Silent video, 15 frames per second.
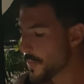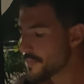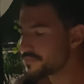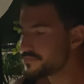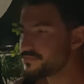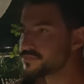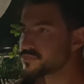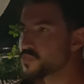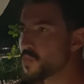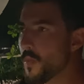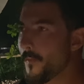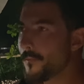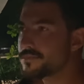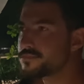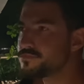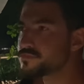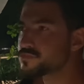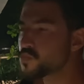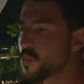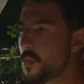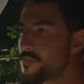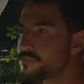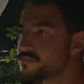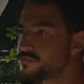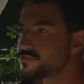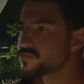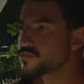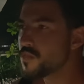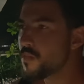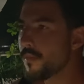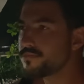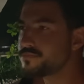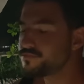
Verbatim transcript: Don't agree? At me.